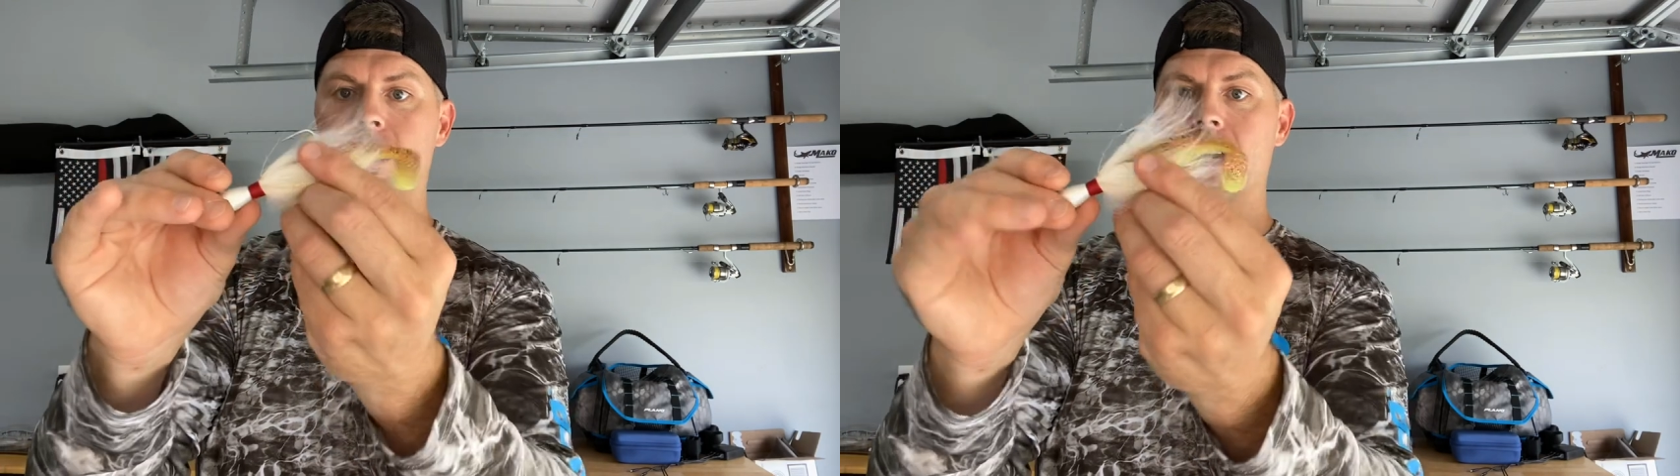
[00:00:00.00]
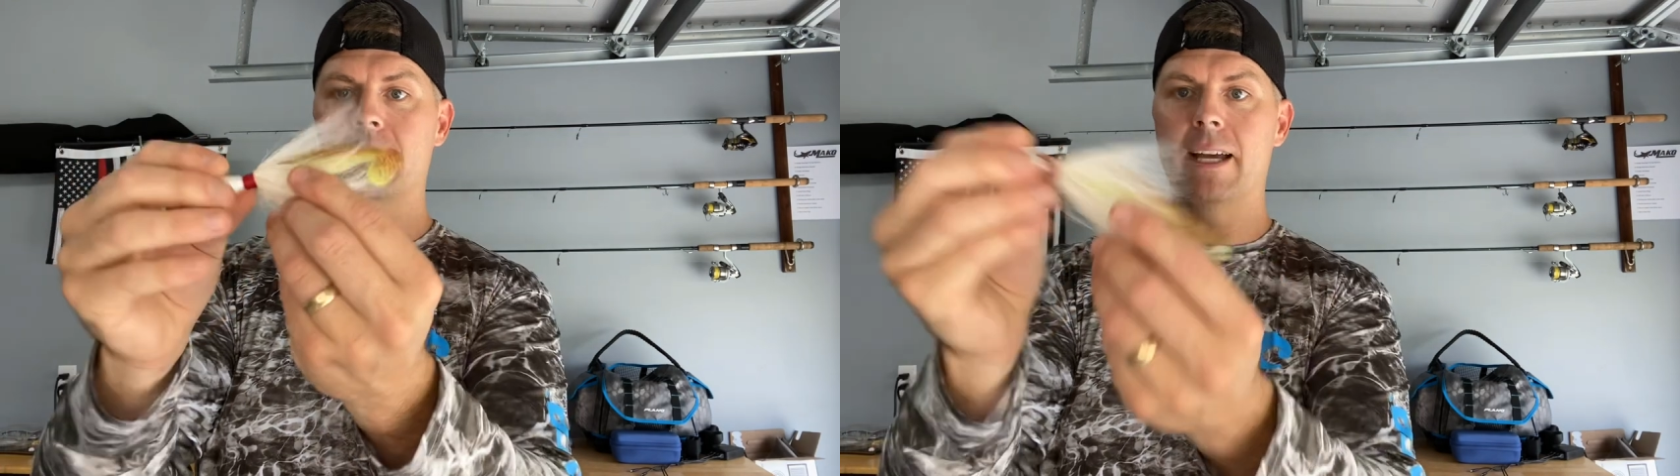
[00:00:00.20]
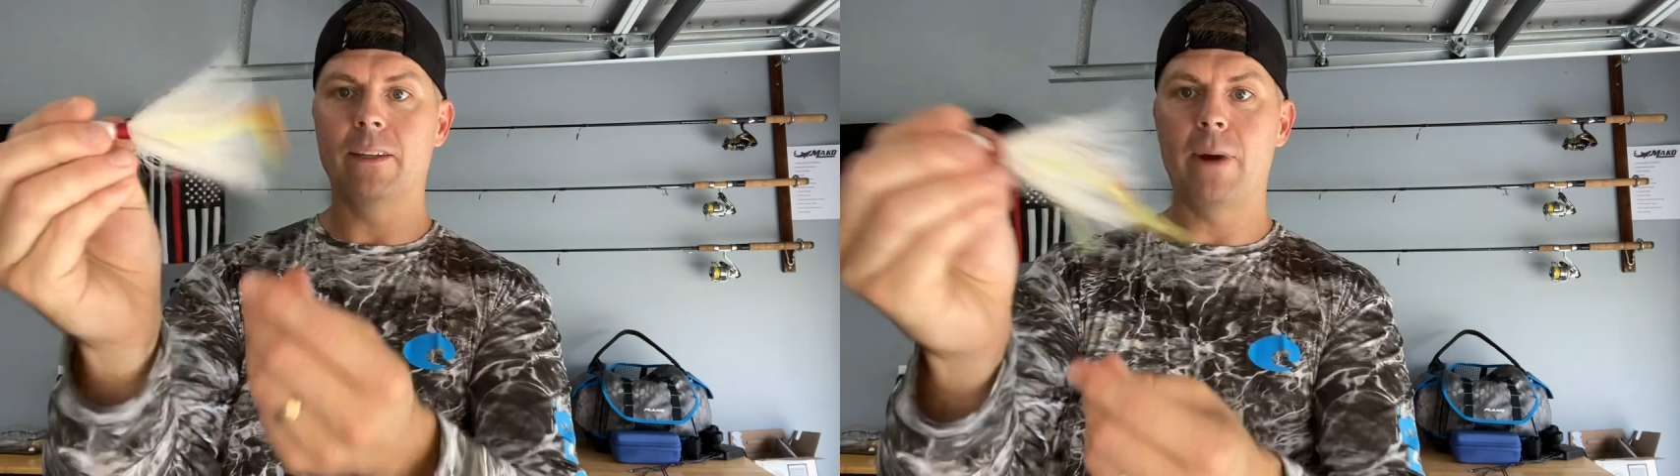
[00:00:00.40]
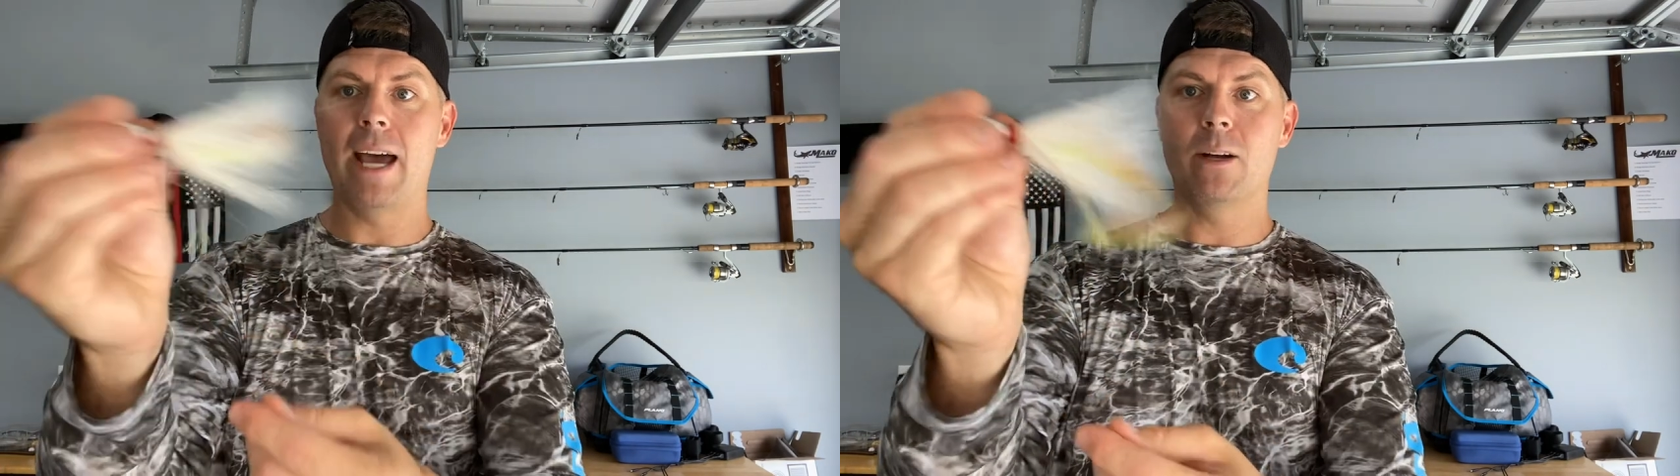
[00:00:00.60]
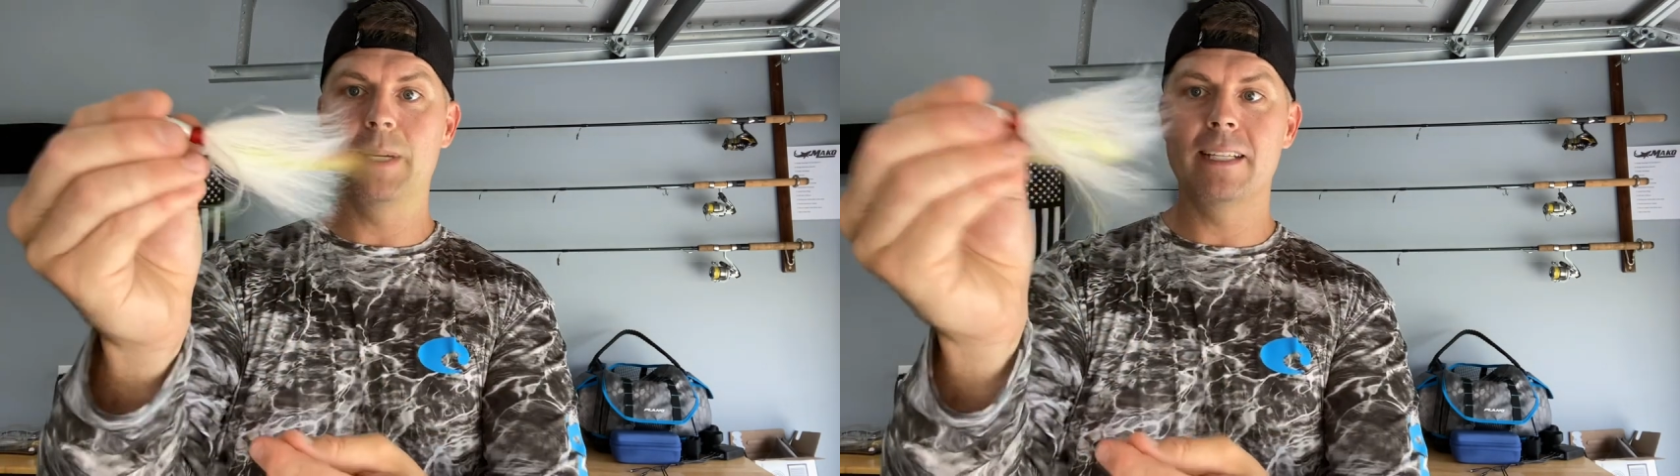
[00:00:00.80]
I've got the
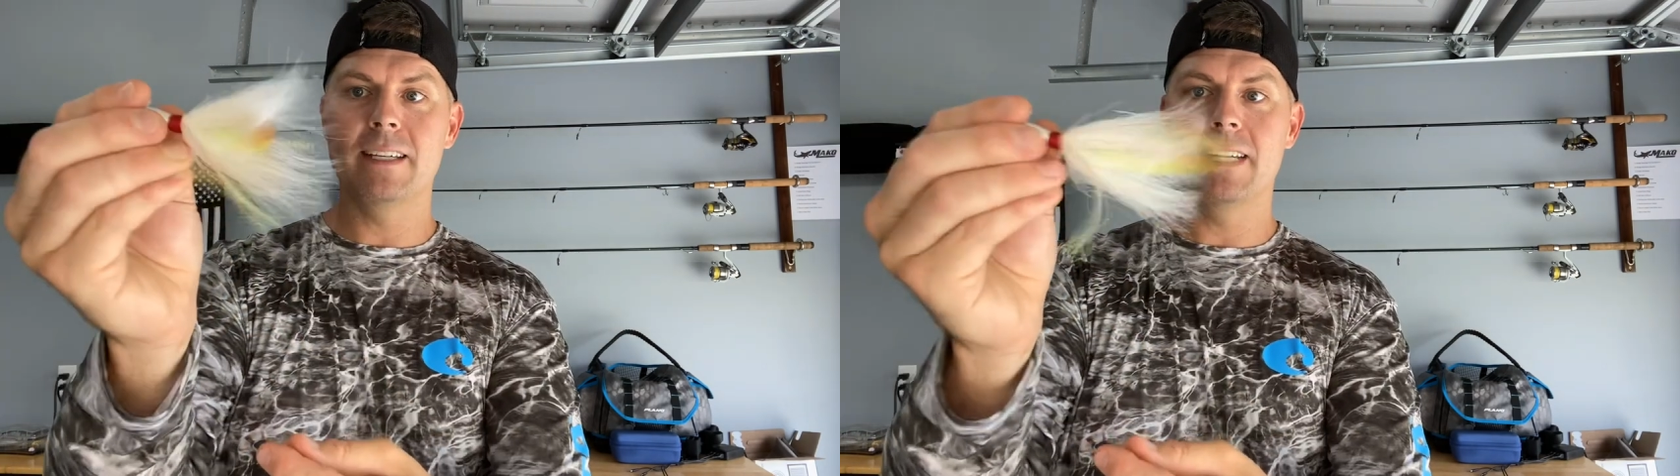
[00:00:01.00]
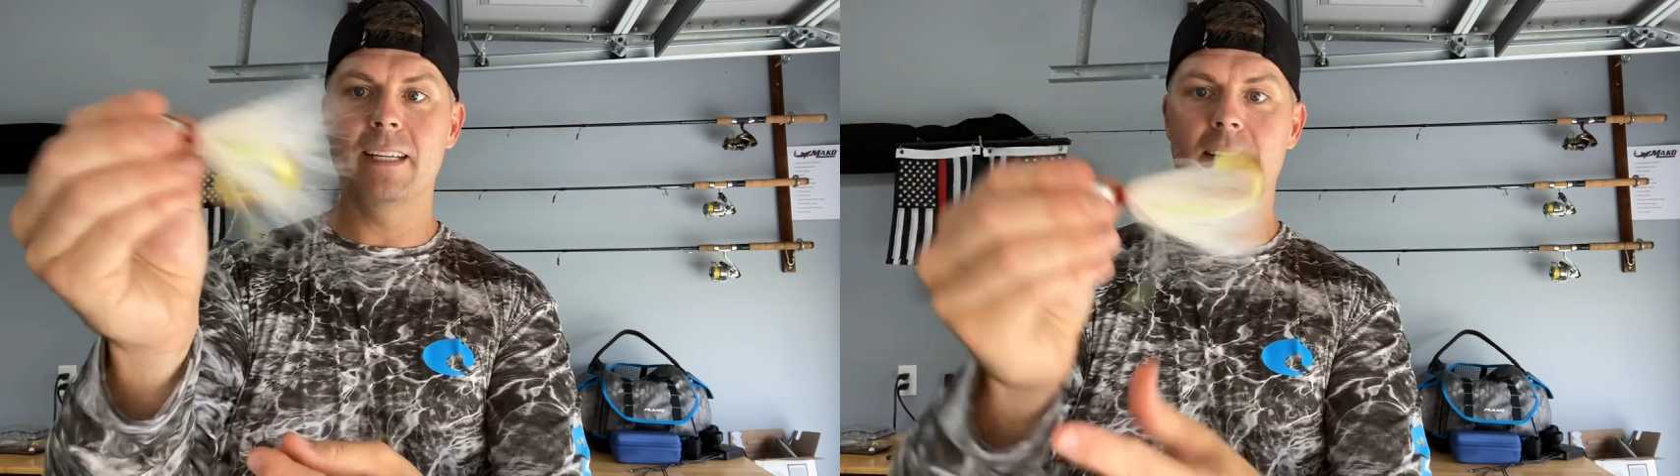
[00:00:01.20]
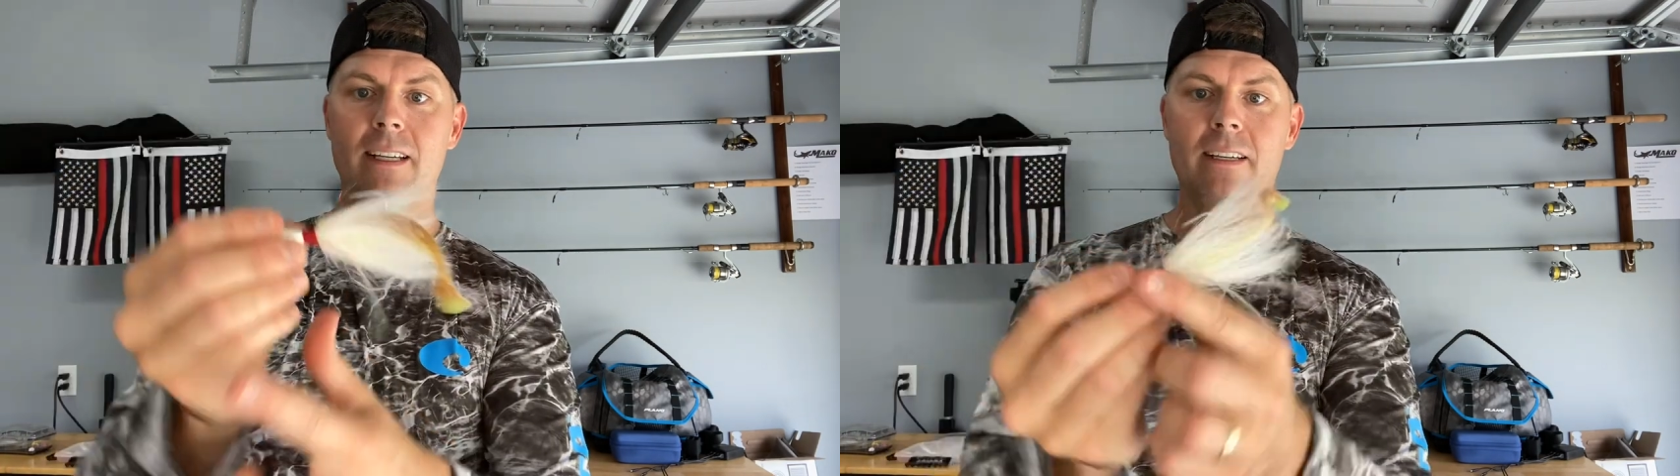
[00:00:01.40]
rattle beads in it.